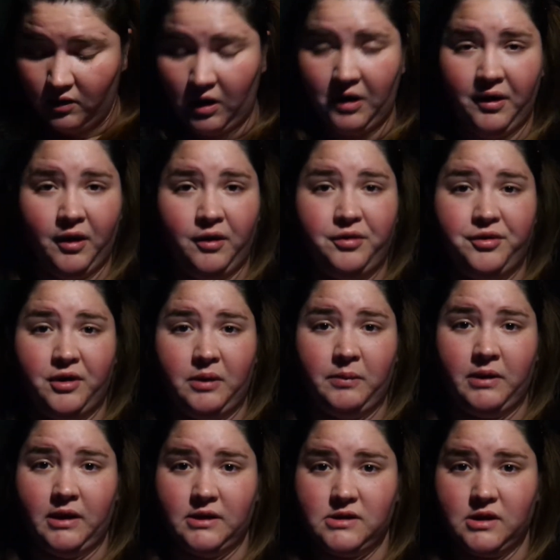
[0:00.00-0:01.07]
I don't know, thirty
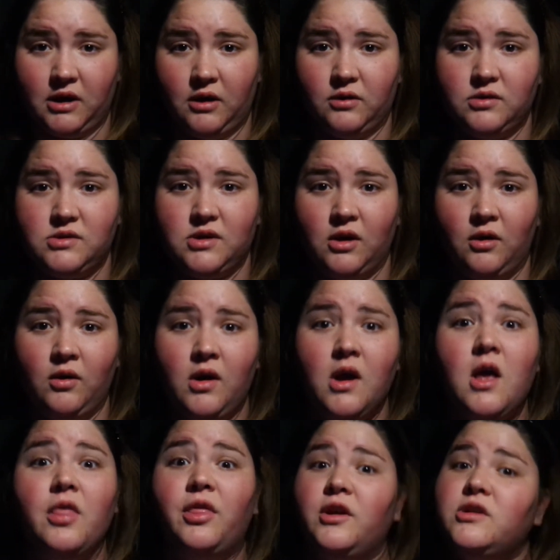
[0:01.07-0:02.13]
minutes ago, so
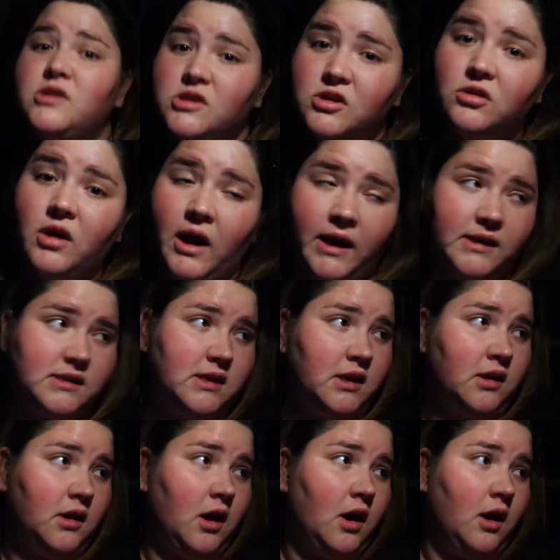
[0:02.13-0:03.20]
they're still
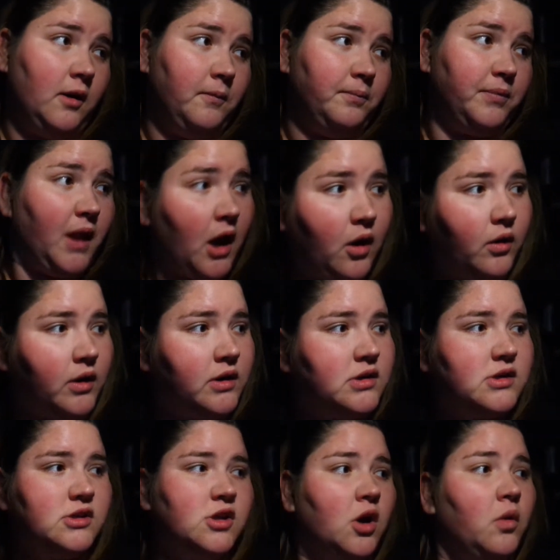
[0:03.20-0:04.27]
icing, um,
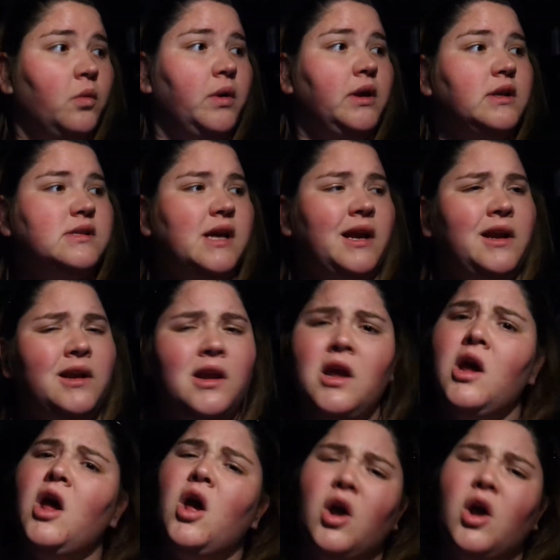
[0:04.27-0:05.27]
ours, so we decided,